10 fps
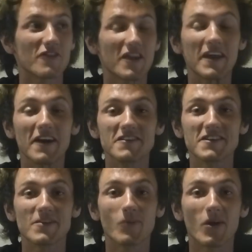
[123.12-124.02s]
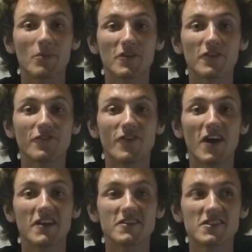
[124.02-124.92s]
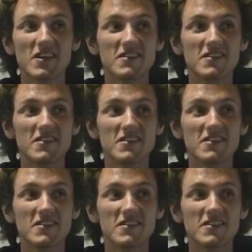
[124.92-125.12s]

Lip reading: have any idea where I'm gonna find